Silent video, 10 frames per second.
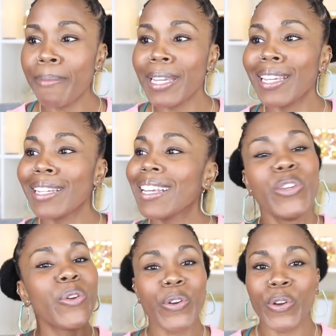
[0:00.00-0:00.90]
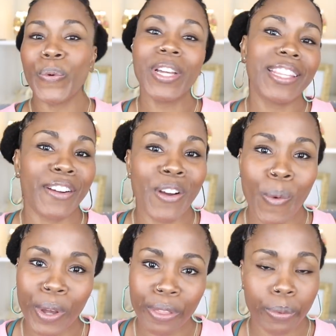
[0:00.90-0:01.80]
I mean, you don't know what they're
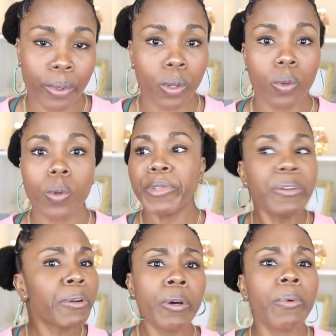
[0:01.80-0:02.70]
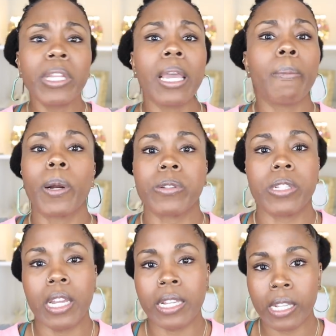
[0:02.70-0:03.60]
going through. You don't know what that
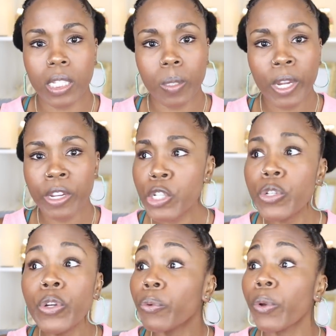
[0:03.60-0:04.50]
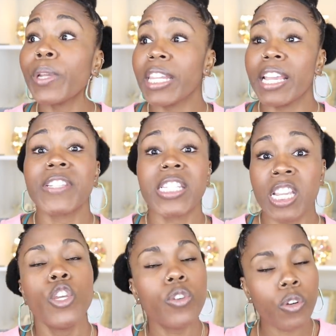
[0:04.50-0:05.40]
person has experienced. You don't know what they've
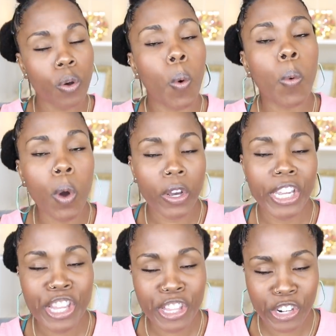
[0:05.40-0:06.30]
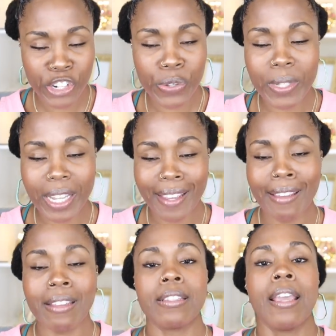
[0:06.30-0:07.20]
seen. You don't know what walking in their shoes
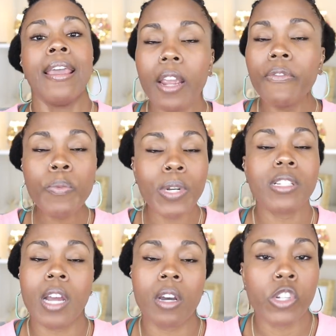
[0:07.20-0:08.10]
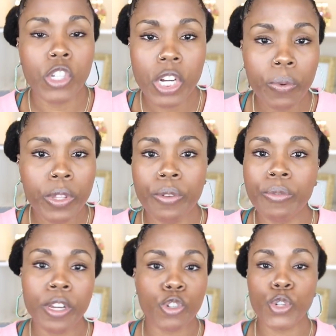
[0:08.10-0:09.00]
is. Everyone is not going to share with you
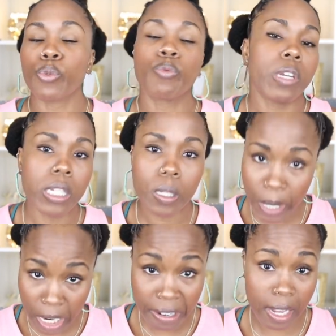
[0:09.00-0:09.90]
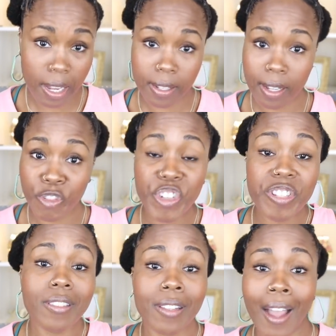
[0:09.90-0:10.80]
their true experience. It's
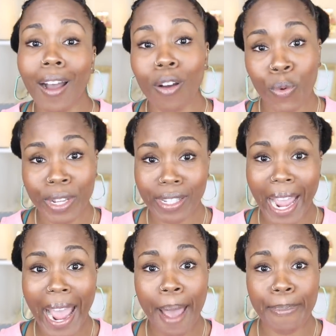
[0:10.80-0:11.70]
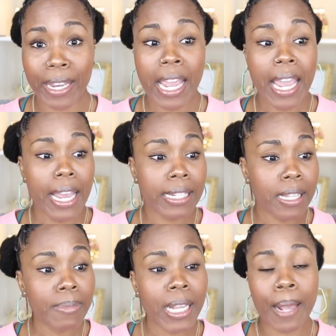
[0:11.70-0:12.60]
just not going to happen. And
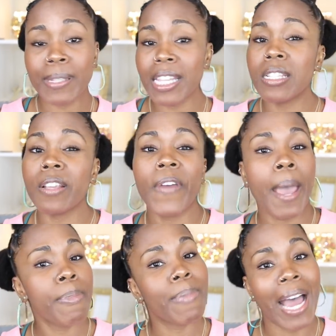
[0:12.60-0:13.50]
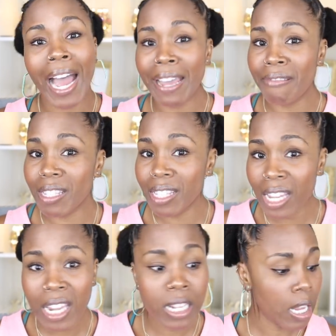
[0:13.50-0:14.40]
sometimes things have happened behind the
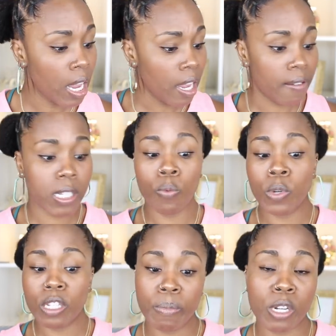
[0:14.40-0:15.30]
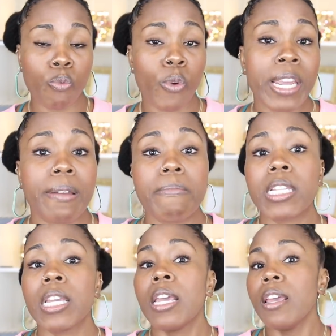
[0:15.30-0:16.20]
scenes. If someone's been
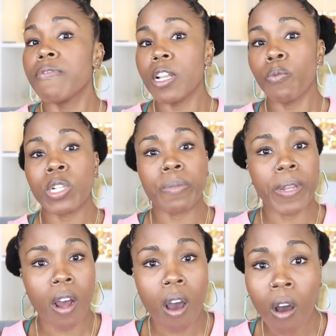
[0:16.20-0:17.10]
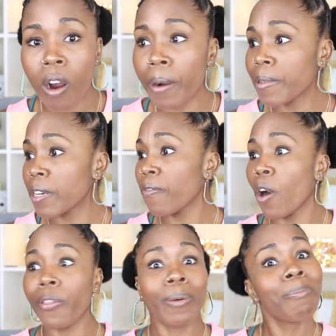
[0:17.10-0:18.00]
raped, if someone's been harmed, if
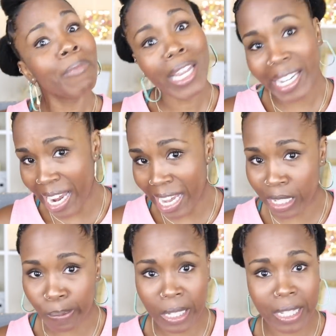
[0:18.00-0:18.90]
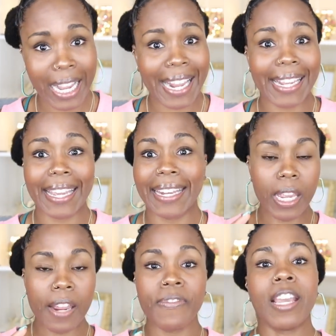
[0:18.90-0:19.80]
all their money has has been taken,
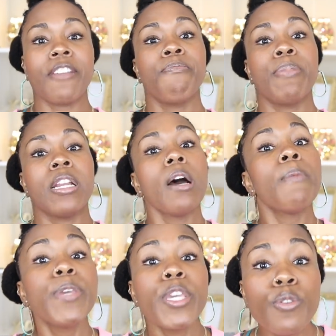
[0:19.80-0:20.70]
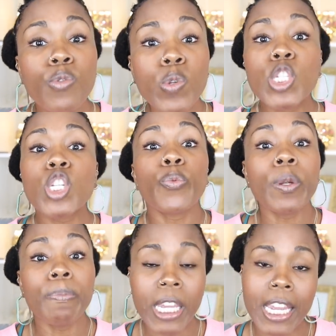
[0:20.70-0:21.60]
if they've been abused
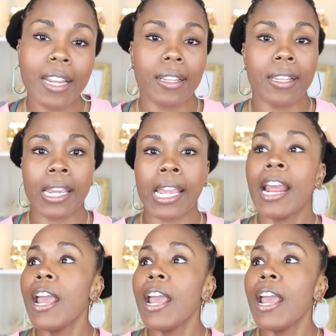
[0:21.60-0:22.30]
repeatedly,